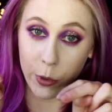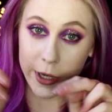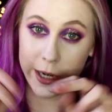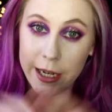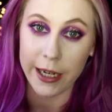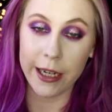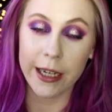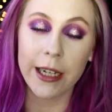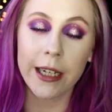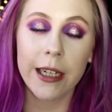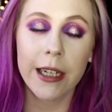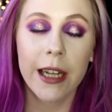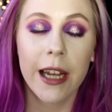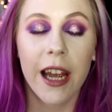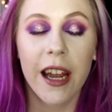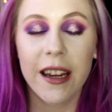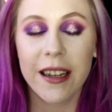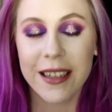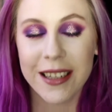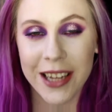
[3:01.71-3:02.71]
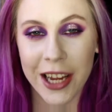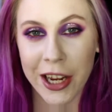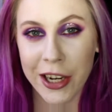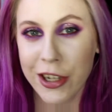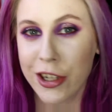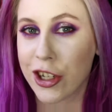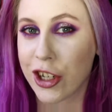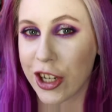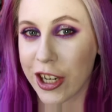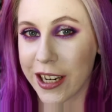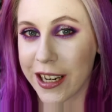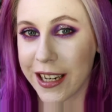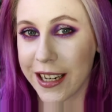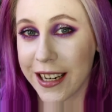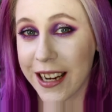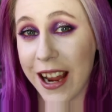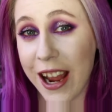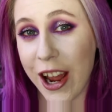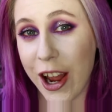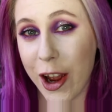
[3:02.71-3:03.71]
wee.
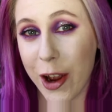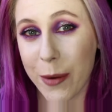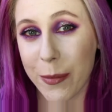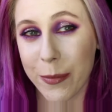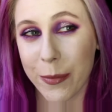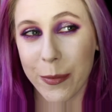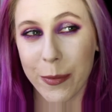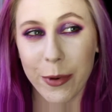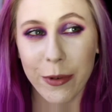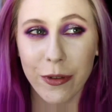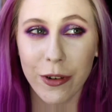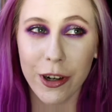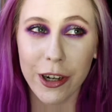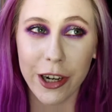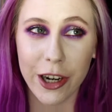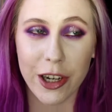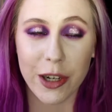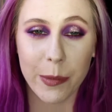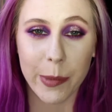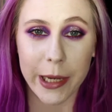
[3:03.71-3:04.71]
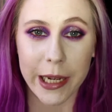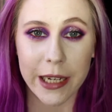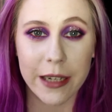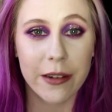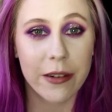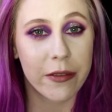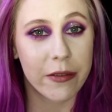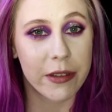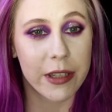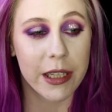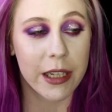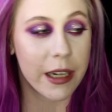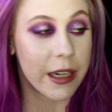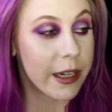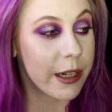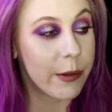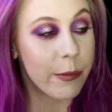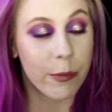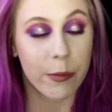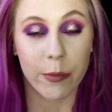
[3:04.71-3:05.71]
Essentially, um, before I go to bed, obviously
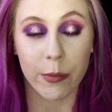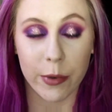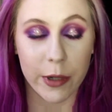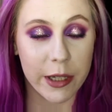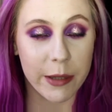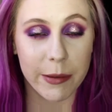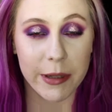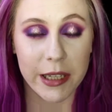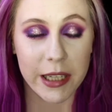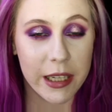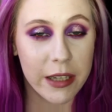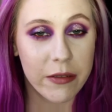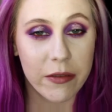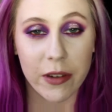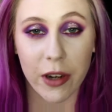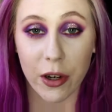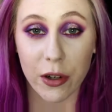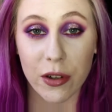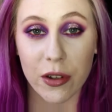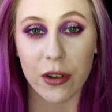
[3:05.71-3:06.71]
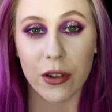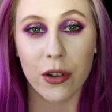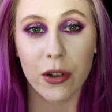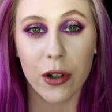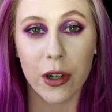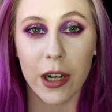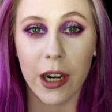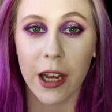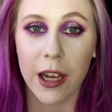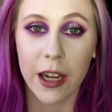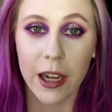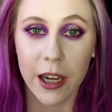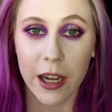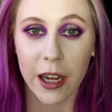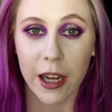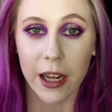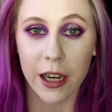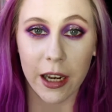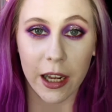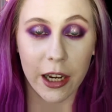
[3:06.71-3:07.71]
I brush my teeth, go to the toilet
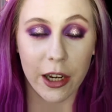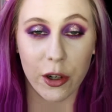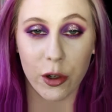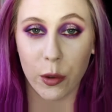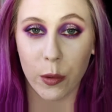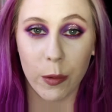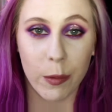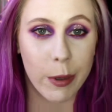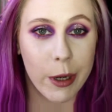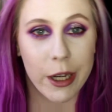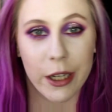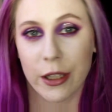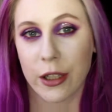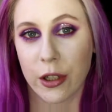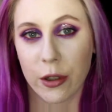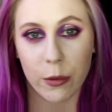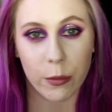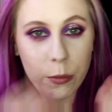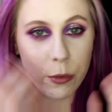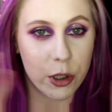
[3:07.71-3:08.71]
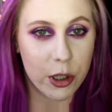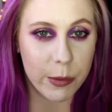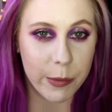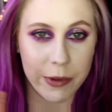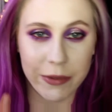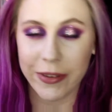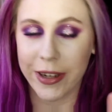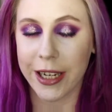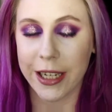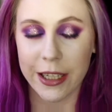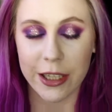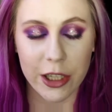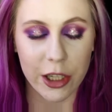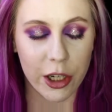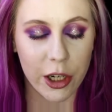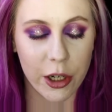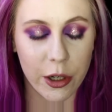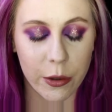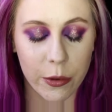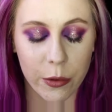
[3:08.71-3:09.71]
like a normal person, wash my face,
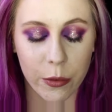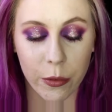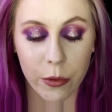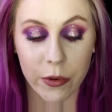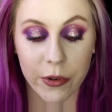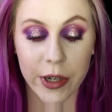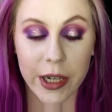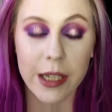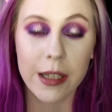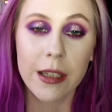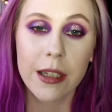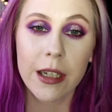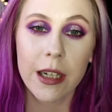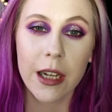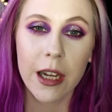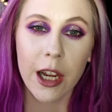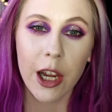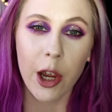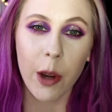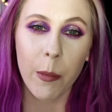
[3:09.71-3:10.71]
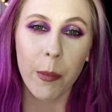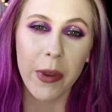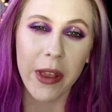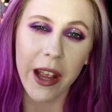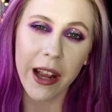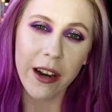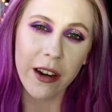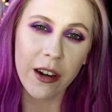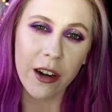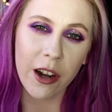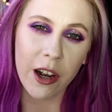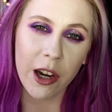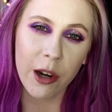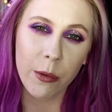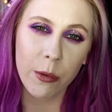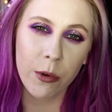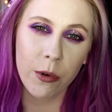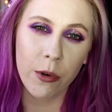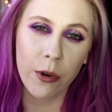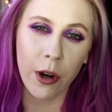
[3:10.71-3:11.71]
you know, all the rest. But then I
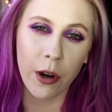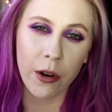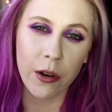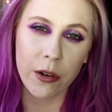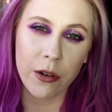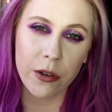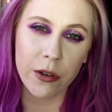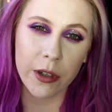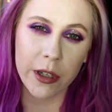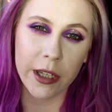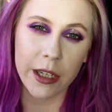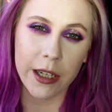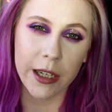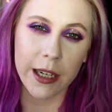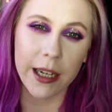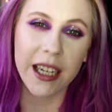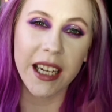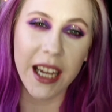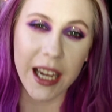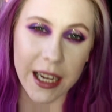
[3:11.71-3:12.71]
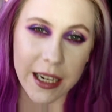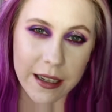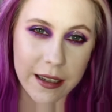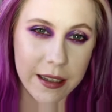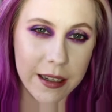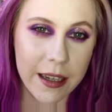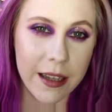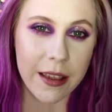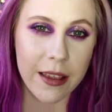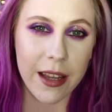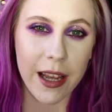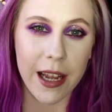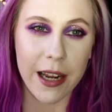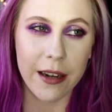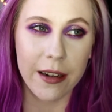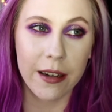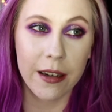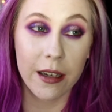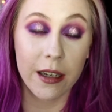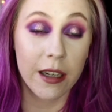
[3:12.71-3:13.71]
will go to the toilet again and
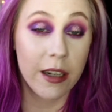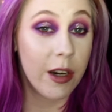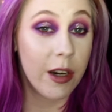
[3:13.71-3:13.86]
then